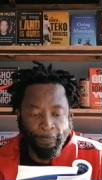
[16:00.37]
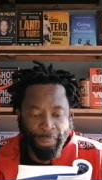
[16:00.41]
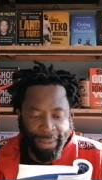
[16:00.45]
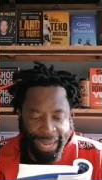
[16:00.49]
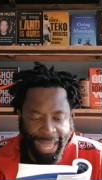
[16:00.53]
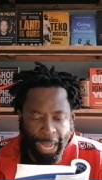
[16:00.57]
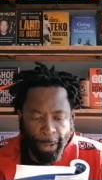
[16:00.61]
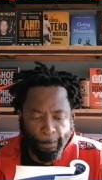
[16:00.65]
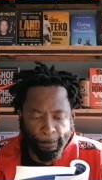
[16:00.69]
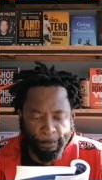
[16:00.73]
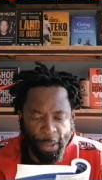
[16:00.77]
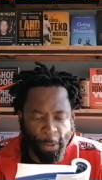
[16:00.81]

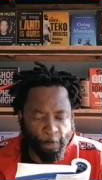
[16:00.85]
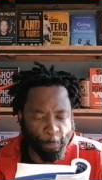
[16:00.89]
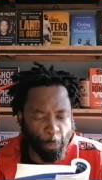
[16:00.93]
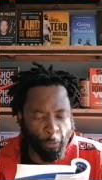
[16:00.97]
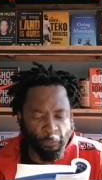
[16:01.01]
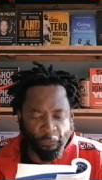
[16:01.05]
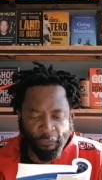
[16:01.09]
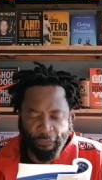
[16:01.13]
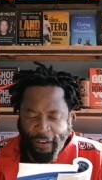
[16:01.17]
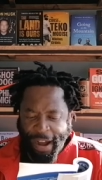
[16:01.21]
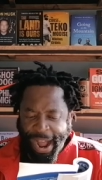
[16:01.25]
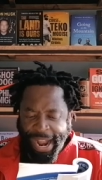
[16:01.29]
black
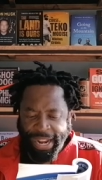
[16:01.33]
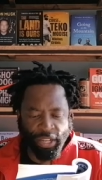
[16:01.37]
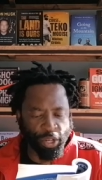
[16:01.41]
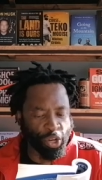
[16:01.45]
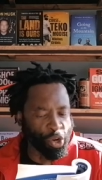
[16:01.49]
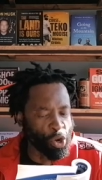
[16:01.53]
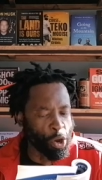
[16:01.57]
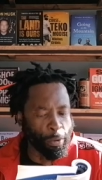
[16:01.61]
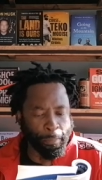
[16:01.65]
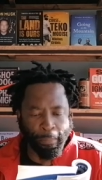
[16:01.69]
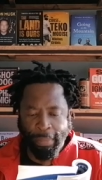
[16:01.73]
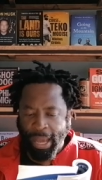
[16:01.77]
people find
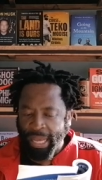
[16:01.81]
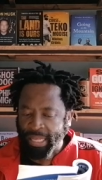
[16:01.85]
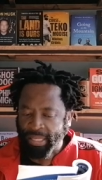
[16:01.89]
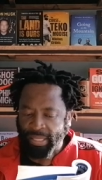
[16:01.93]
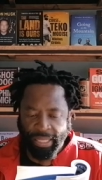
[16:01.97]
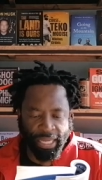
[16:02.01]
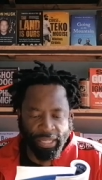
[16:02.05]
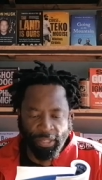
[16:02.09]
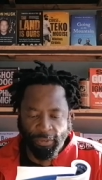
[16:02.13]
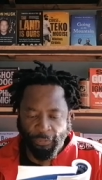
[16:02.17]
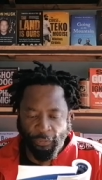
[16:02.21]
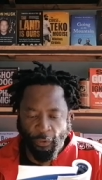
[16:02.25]
no
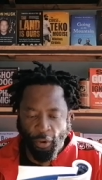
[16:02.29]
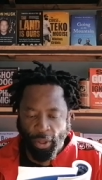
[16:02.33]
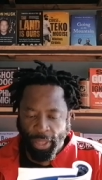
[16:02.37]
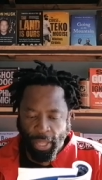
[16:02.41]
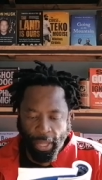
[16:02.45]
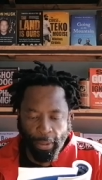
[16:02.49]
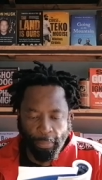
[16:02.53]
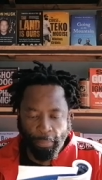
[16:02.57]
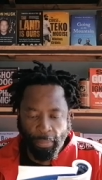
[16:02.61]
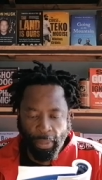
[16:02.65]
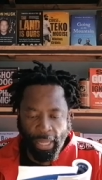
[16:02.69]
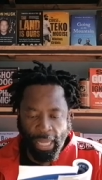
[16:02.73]
message for
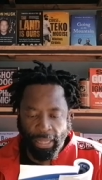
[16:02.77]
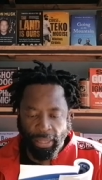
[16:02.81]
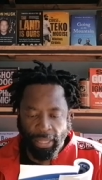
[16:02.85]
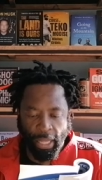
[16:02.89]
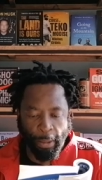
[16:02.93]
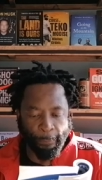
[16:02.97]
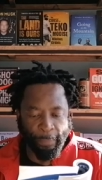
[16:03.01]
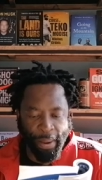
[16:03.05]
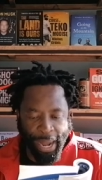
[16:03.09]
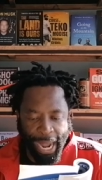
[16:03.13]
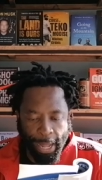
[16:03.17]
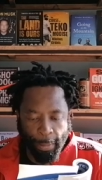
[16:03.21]
them in
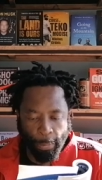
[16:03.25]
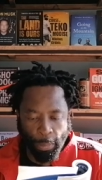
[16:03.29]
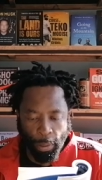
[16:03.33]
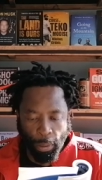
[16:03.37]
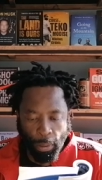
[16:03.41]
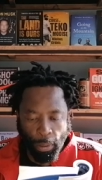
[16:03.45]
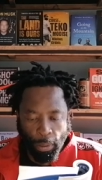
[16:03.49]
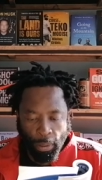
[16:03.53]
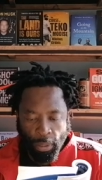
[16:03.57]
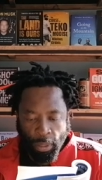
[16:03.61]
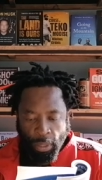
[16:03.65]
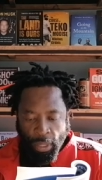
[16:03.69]
the
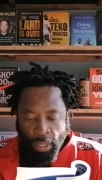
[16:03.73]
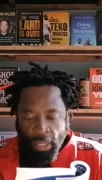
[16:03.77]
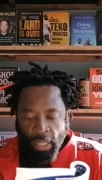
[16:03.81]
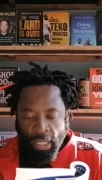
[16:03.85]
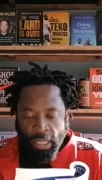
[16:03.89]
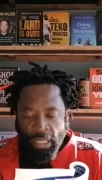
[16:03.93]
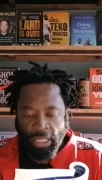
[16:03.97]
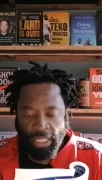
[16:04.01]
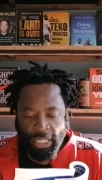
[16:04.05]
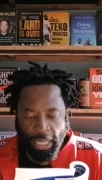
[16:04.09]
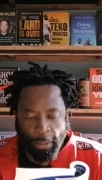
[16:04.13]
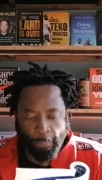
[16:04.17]
Bible,
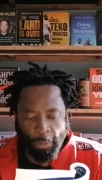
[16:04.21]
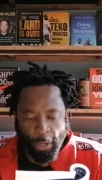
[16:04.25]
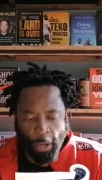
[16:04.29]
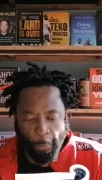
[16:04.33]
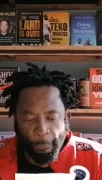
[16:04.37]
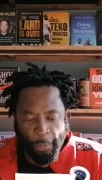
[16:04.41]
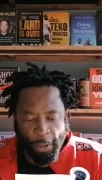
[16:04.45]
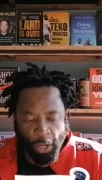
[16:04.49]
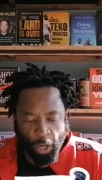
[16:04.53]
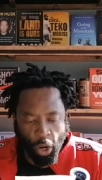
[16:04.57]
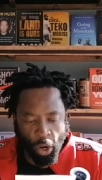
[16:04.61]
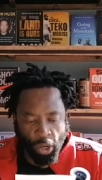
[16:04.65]
simply
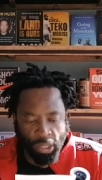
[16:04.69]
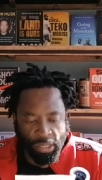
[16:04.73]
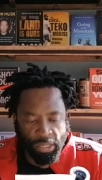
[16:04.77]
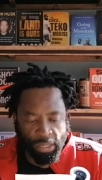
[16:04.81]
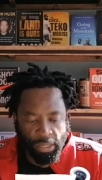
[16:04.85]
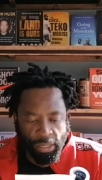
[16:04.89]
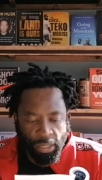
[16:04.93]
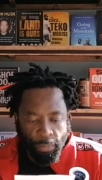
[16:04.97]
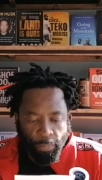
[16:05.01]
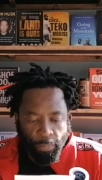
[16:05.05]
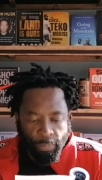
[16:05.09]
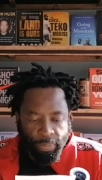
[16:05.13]

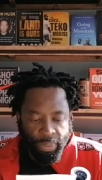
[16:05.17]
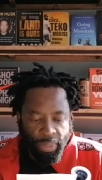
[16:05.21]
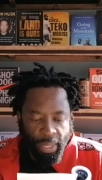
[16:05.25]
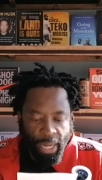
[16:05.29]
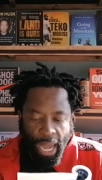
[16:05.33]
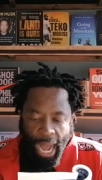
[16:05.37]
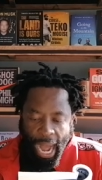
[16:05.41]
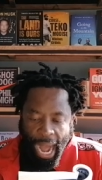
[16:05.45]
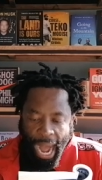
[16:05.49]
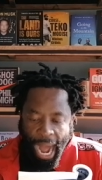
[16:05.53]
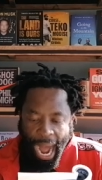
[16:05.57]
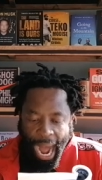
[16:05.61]
because
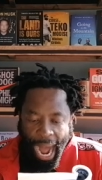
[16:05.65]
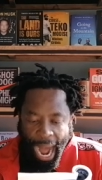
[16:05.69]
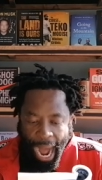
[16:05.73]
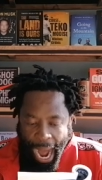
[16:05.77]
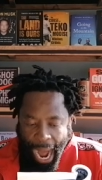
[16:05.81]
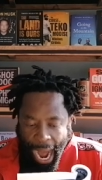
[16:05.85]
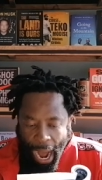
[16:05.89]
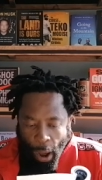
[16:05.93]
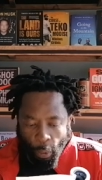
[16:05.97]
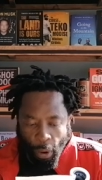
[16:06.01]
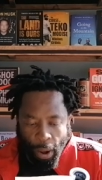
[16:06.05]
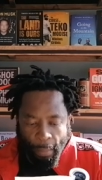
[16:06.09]

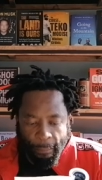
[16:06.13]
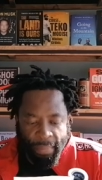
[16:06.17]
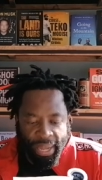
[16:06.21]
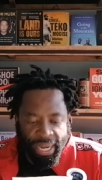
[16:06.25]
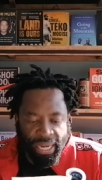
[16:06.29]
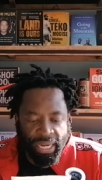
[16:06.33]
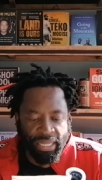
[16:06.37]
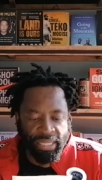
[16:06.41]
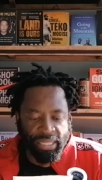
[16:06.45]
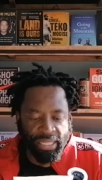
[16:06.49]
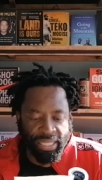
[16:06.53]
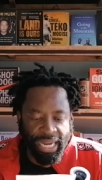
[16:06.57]
our
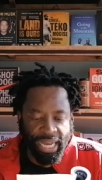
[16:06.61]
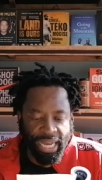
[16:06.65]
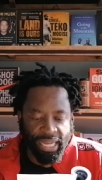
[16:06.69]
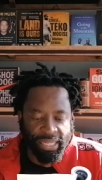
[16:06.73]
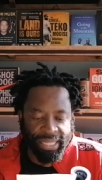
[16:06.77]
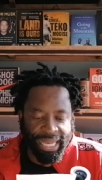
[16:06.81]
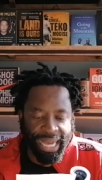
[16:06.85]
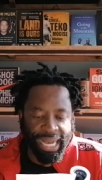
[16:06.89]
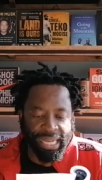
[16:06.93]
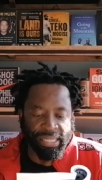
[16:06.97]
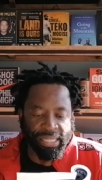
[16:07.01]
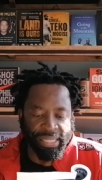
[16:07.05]

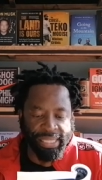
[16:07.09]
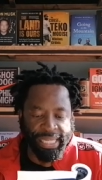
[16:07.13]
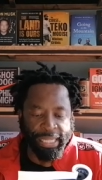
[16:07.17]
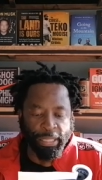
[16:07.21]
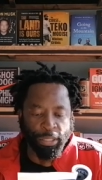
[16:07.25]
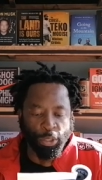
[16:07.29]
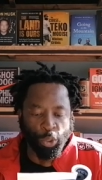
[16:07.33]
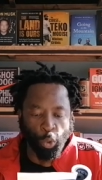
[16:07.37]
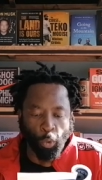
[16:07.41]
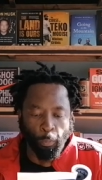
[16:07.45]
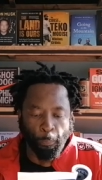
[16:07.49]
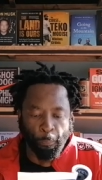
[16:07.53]
ministers are
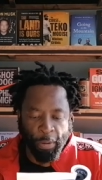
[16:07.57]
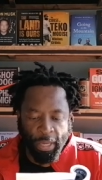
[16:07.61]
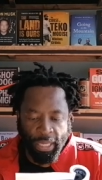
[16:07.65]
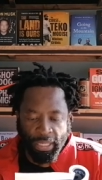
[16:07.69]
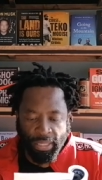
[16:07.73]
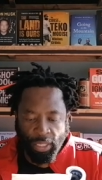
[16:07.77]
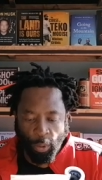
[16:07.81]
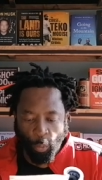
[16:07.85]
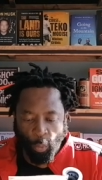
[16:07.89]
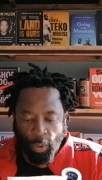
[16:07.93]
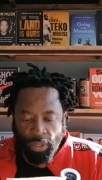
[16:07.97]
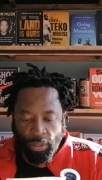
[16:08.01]
still too
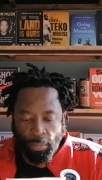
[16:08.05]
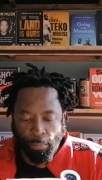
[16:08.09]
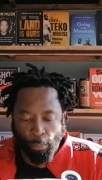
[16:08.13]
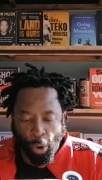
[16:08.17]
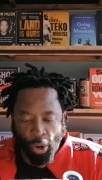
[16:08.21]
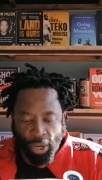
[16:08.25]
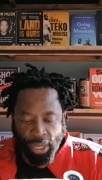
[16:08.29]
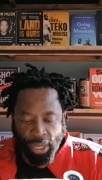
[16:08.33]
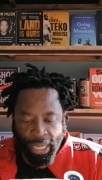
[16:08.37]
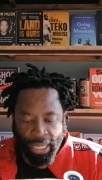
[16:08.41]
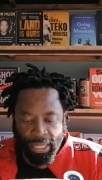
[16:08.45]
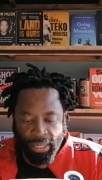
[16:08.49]
busy with
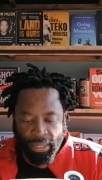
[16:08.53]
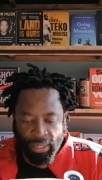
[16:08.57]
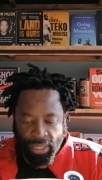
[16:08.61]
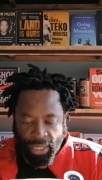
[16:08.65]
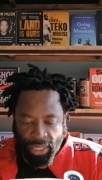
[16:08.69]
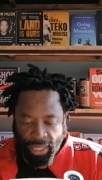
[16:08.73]
moral